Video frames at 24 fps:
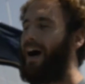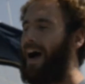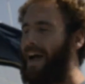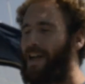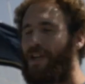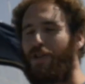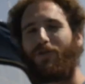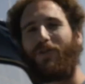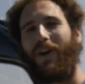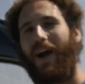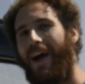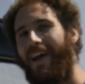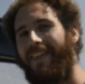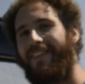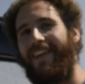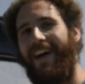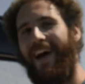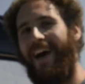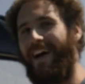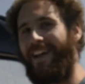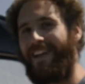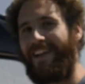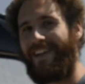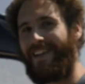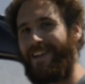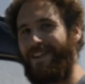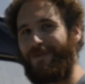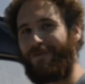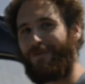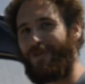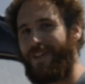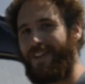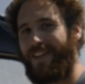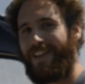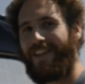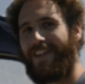I tried that, and it
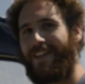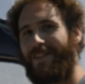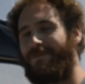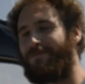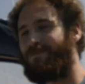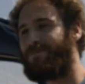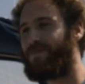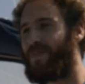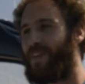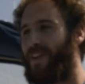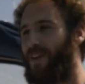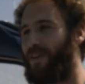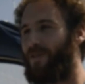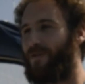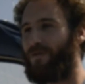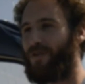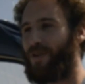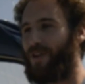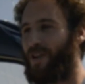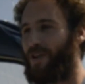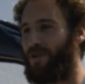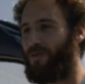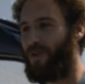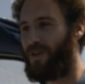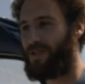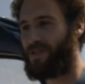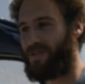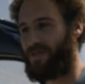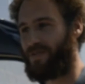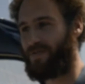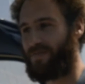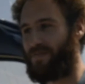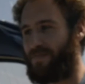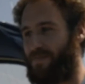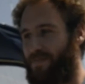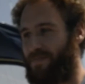really
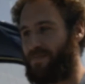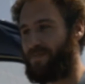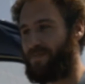wasn't